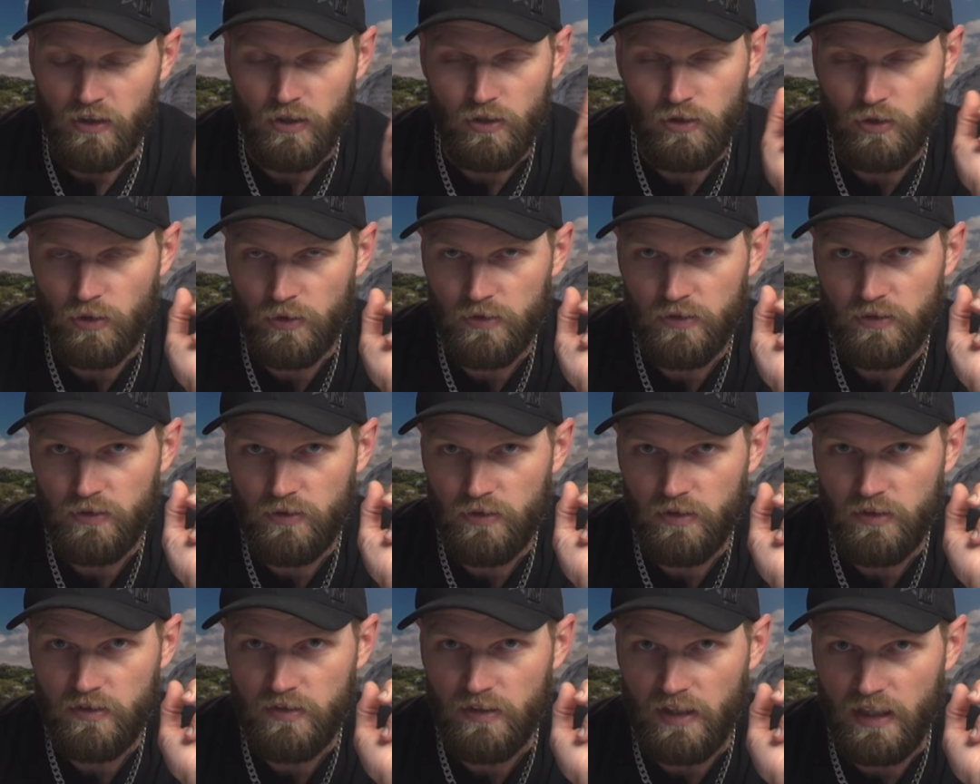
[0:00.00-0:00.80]
You can also do
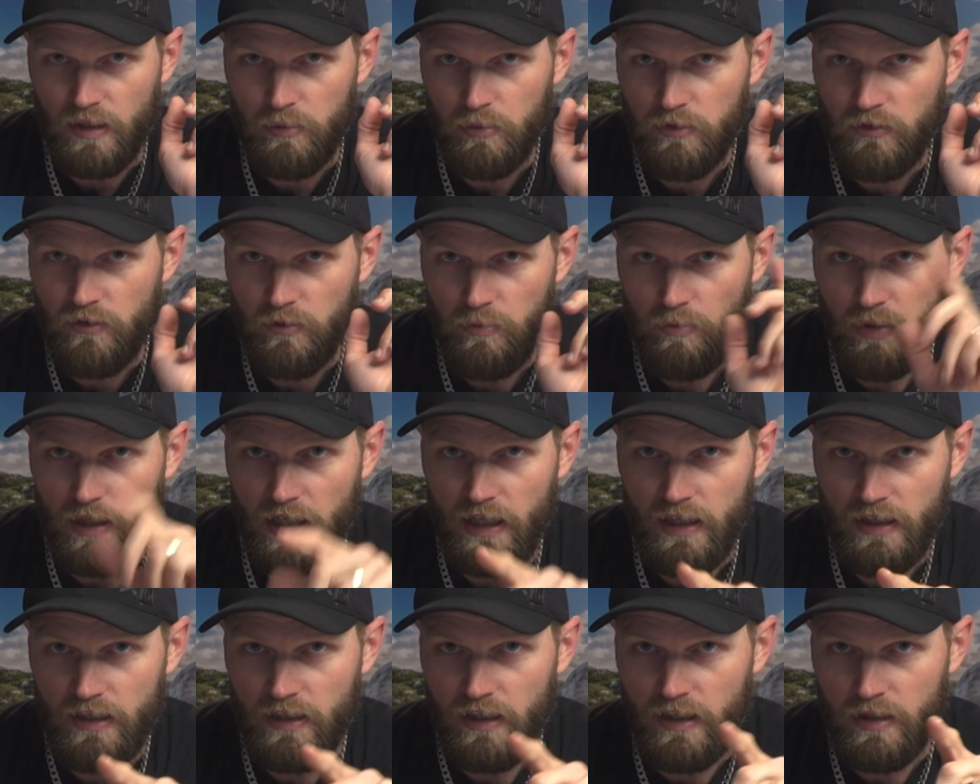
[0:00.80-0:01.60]
the same with a
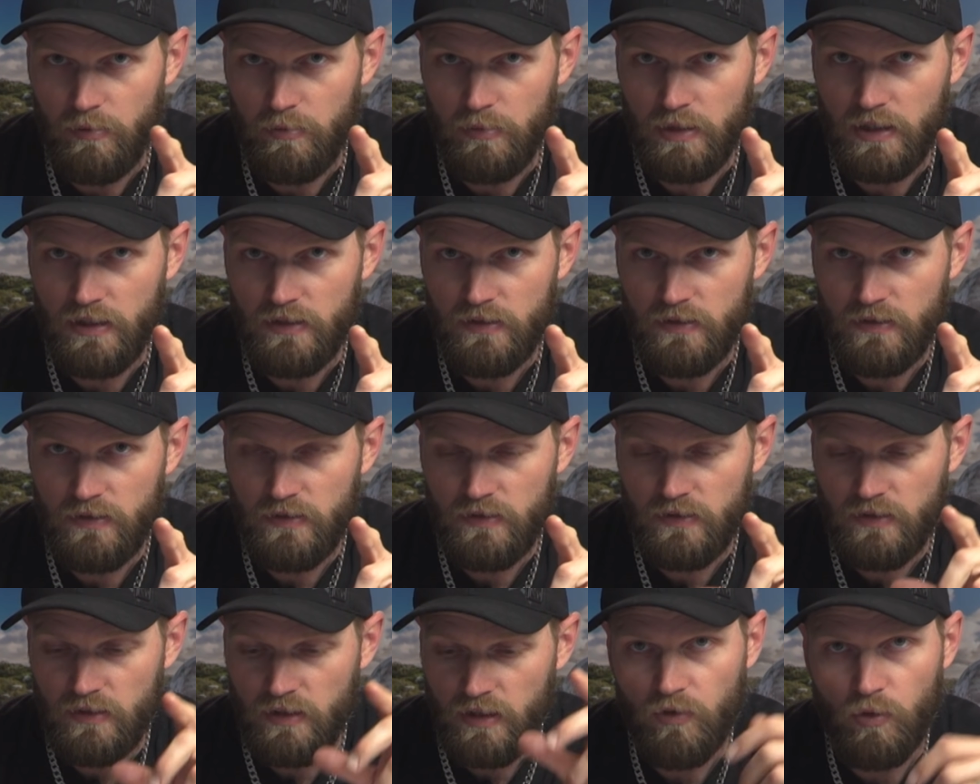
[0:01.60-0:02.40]
pancake
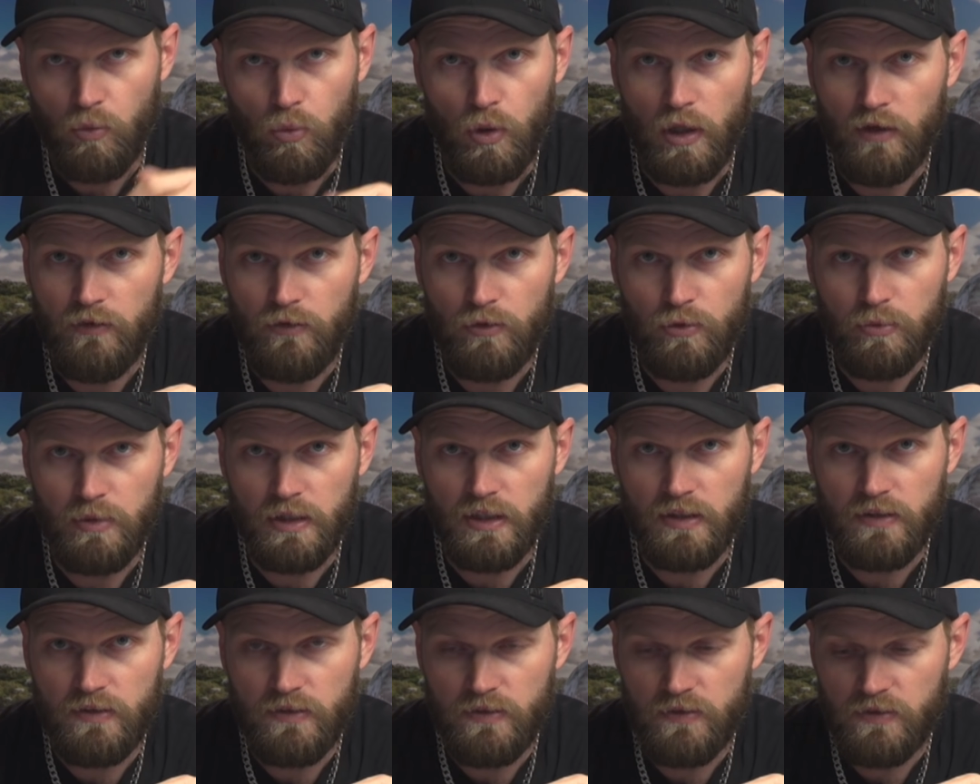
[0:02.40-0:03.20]
mix, waffle
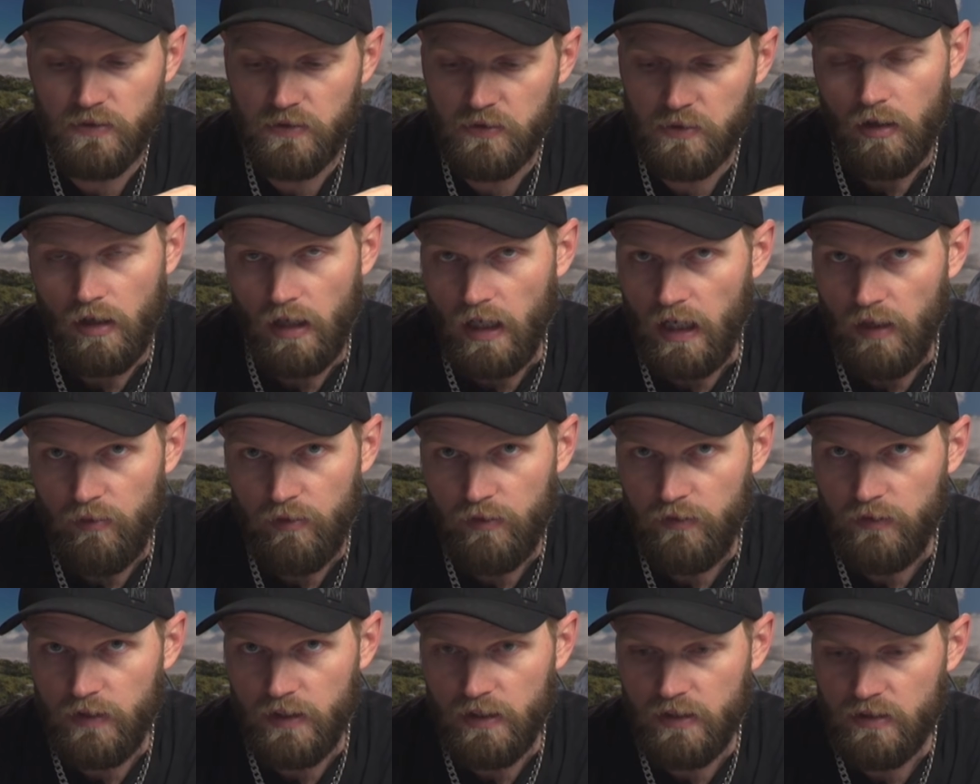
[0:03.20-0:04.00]
mix, other
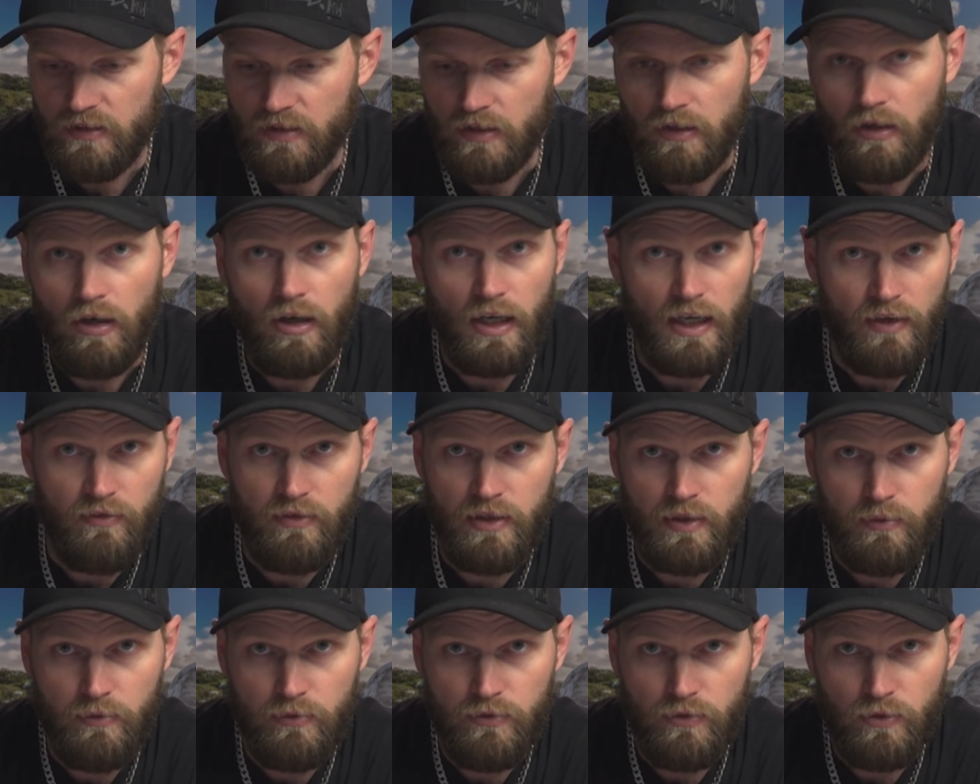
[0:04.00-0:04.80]
things that I haven't
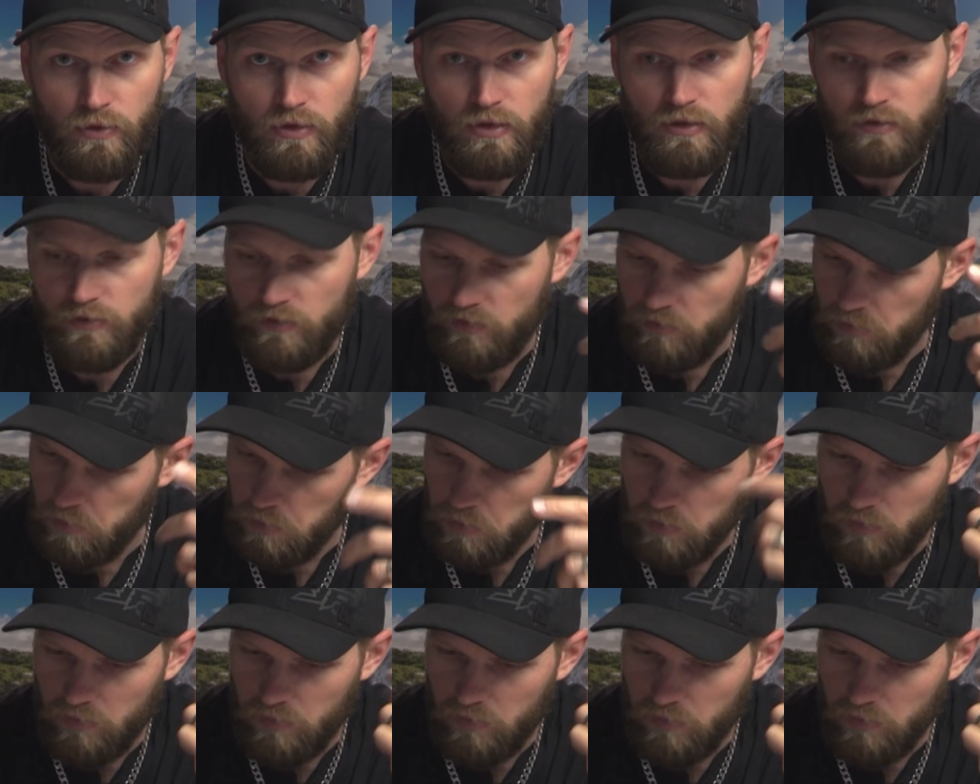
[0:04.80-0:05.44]
even thought of.